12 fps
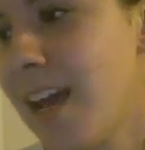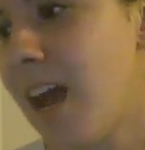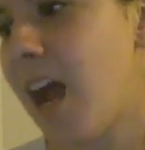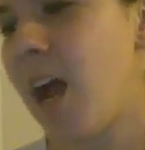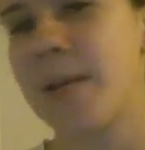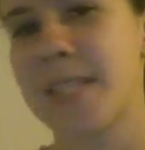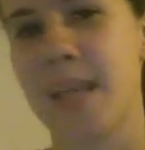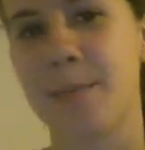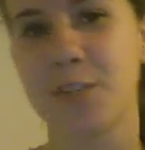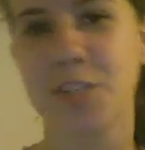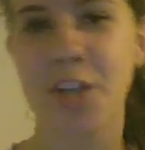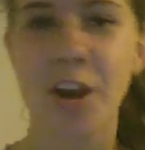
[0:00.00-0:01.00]
I always kept a
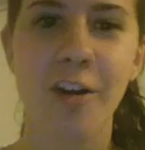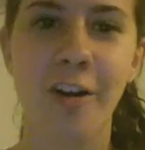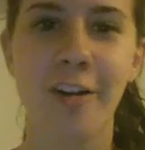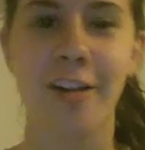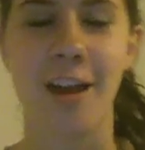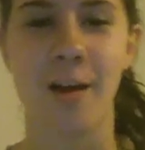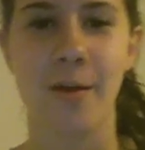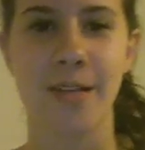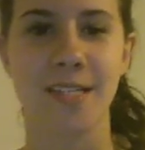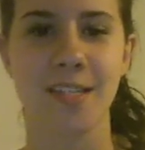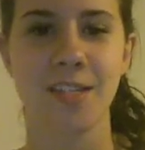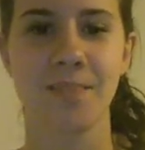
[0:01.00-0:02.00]
journal. I
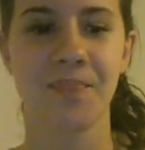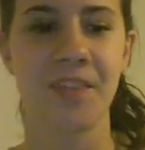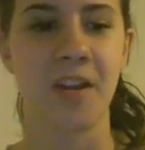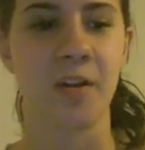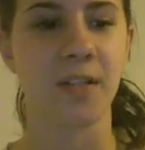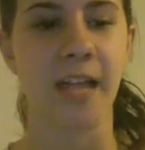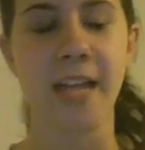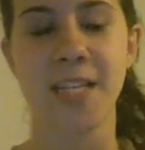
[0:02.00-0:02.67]
always, like